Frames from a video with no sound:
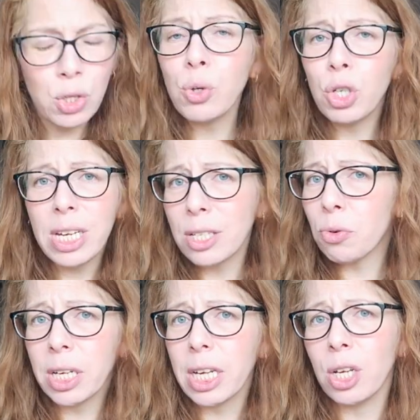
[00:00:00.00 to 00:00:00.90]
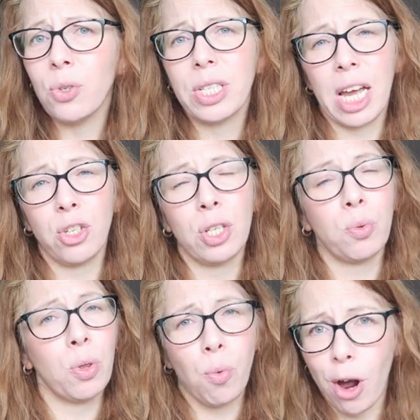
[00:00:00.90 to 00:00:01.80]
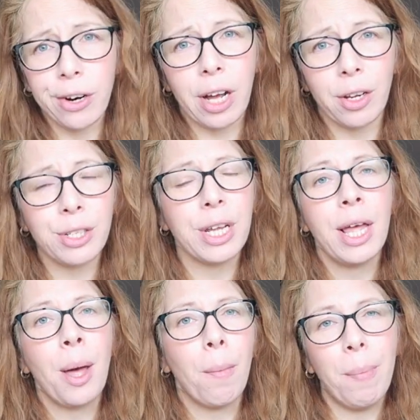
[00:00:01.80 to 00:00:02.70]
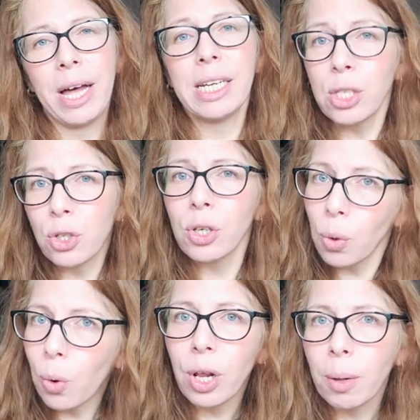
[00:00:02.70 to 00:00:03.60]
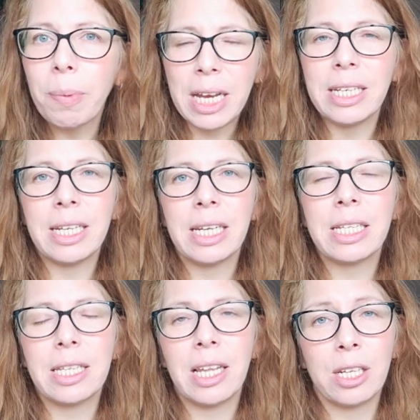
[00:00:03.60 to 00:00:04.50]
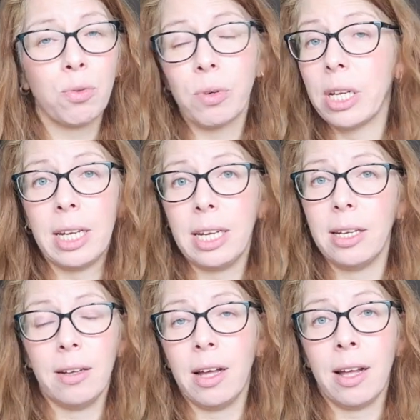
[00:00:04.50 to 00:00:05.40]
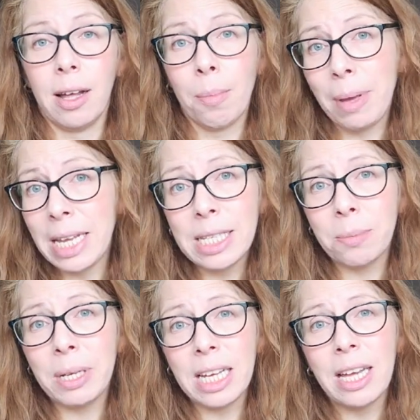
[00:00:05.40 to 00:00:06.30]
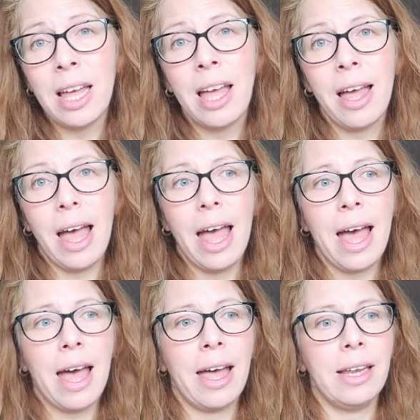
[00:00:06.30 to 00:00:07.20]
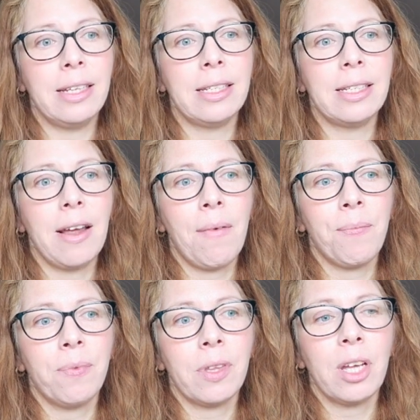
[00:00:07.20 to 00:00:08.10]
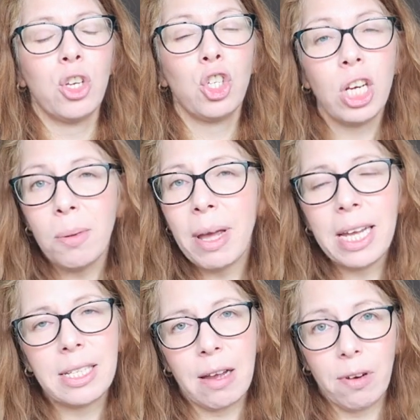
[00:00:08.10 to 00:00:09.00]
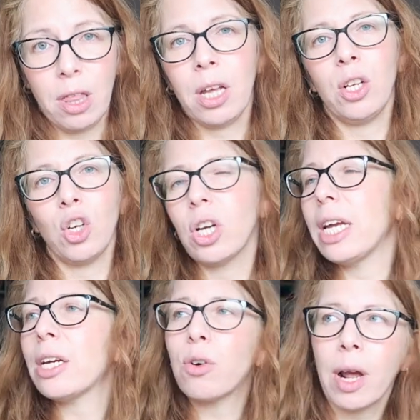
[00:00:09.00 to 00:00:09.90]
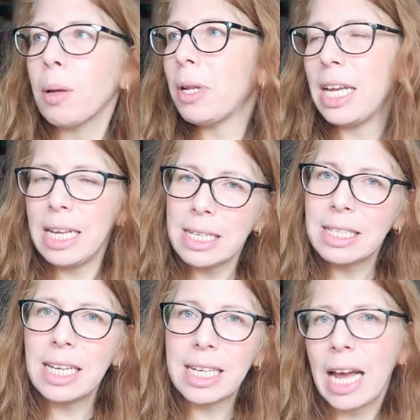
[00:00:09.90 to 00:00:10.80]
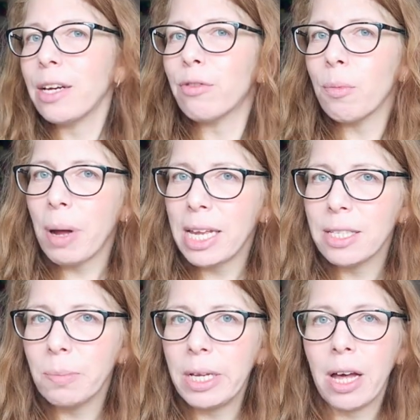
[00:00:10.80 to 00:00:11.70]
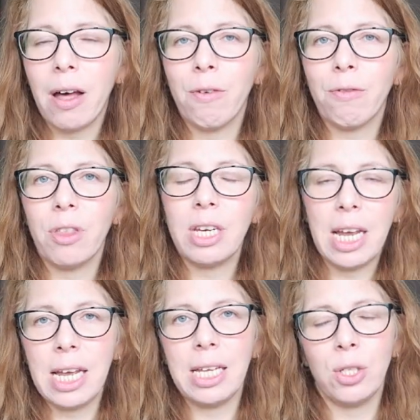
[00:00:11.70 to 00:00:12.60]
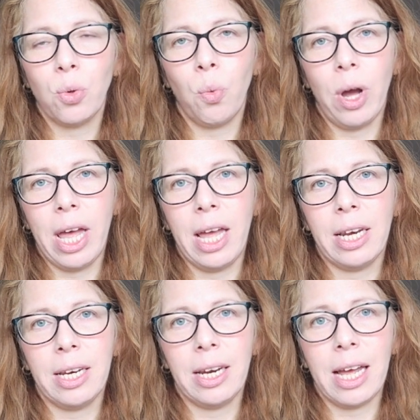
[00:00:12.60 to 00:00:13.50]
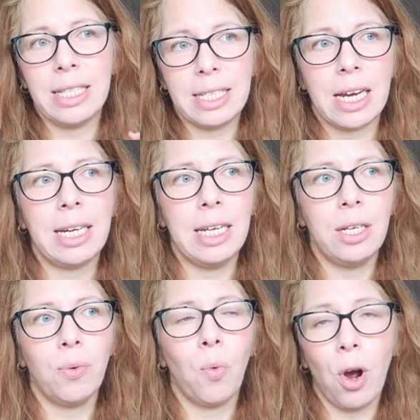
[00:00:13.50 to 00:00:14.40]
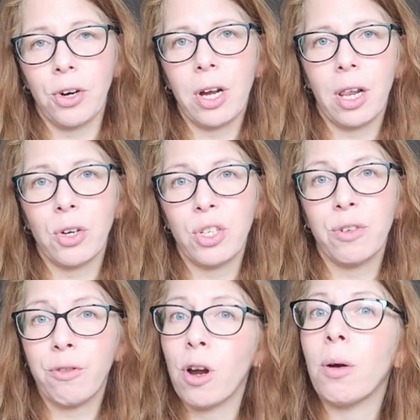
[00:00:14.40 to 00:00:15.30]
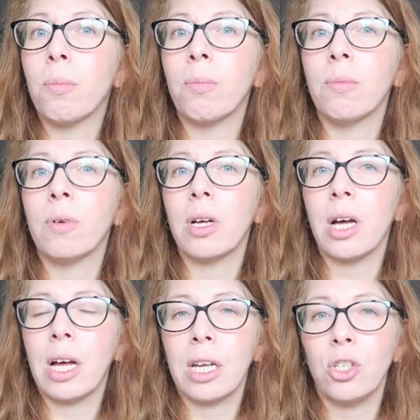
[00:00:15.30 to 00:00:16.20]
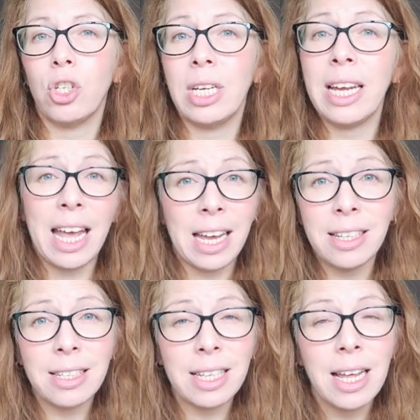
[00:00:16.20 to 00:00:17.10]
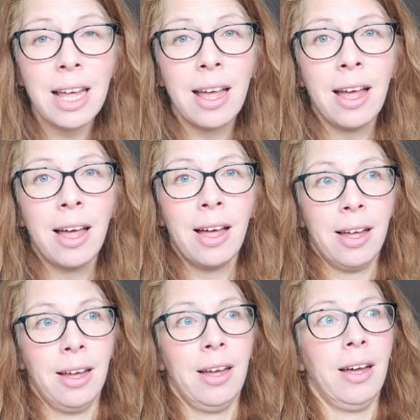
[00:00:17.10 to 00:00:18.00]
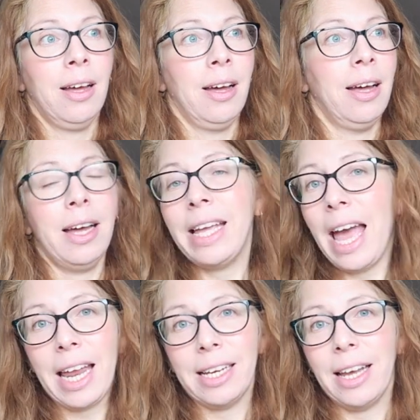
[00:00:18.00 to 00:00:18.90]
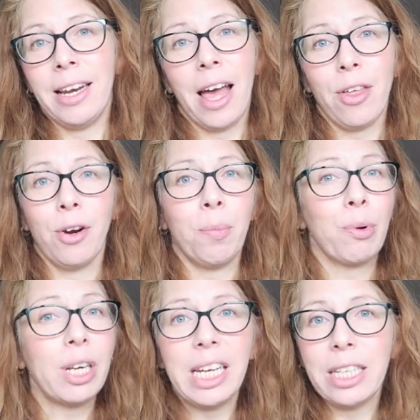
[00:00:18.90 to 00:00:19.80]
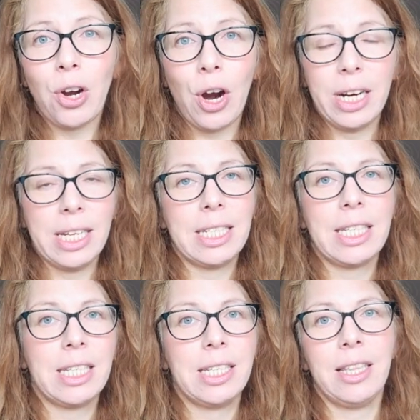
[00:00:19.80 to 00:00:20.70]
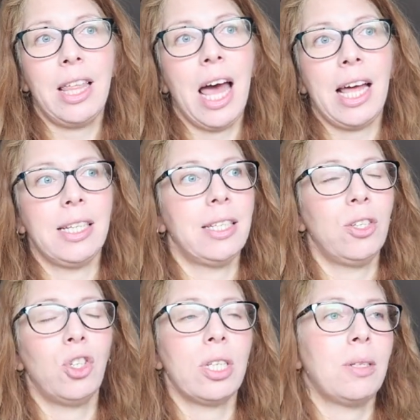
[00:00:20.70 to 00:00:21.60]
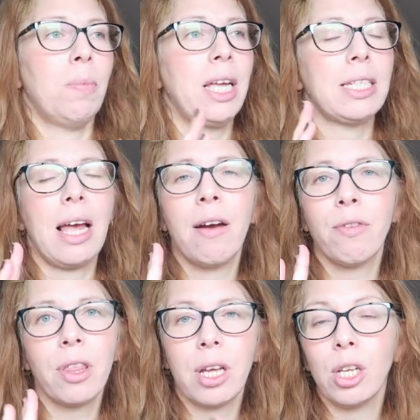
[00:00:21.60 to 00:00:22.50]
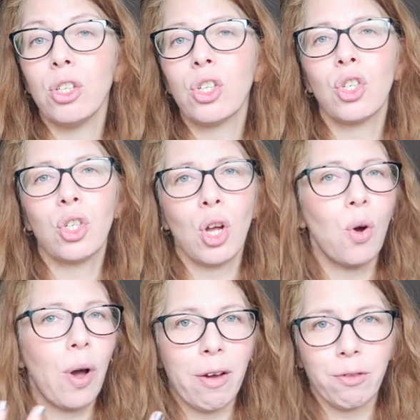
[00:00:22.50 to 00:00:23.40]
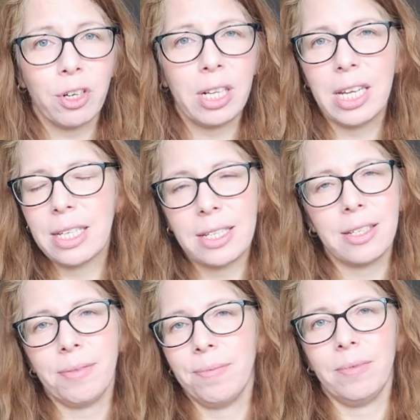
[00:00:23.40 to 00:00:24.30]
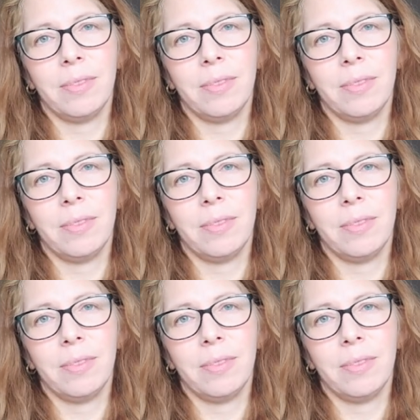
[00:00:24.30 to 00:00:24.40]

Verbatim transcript: So she does really cute sketches with watercolors, but it's her oil paintings that really uh, amaze me. And she makes everything look incredibly easy. It kind of reminds me of the days when I studied watercolors from uh, Jean Haynes. Again, another brilliant artist that just makes everything look so effortless.